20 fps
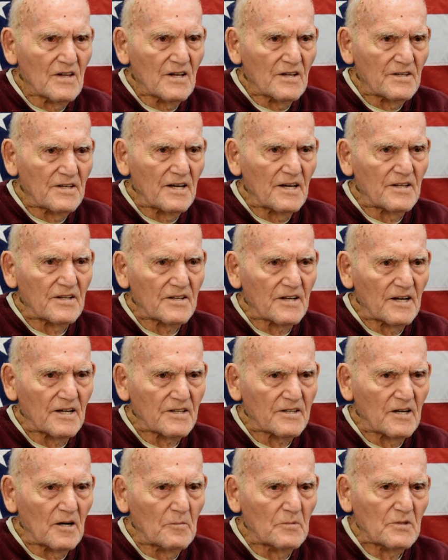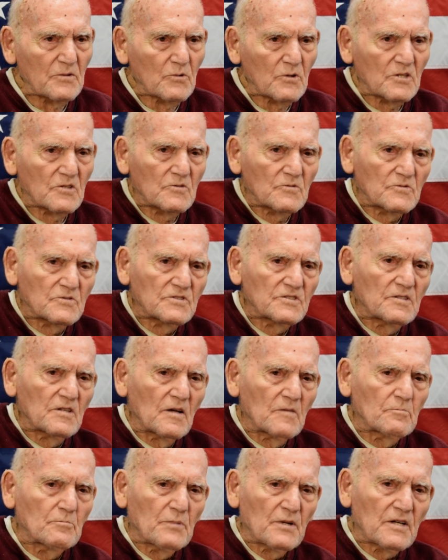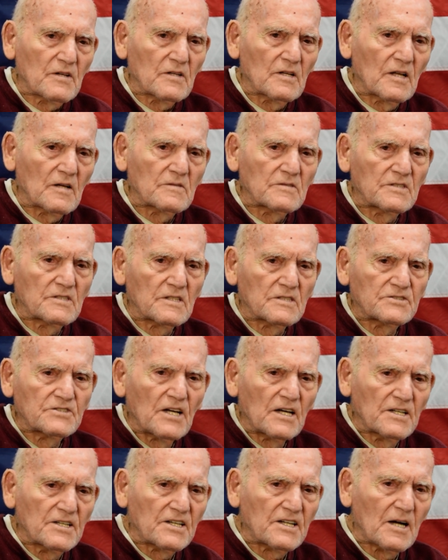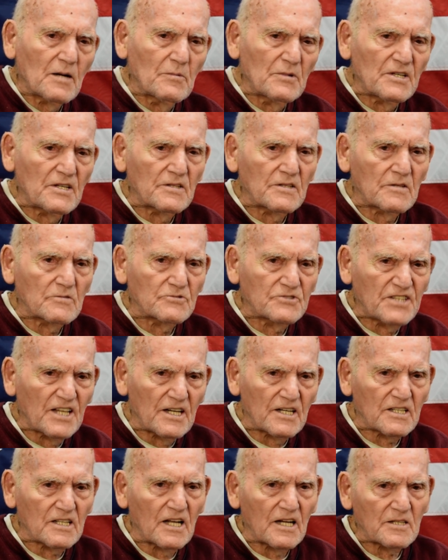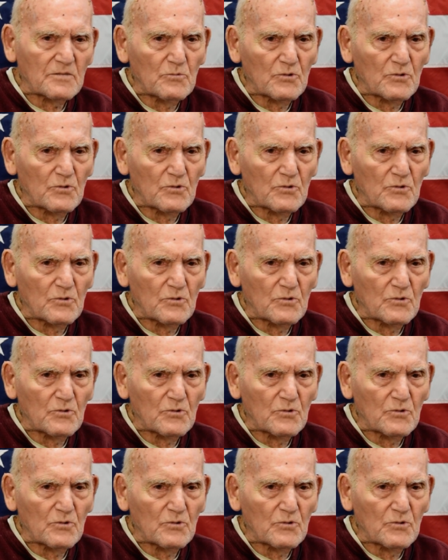Yeah, the guy come in with a big, he said, yeah, they come in at 10 o'clock,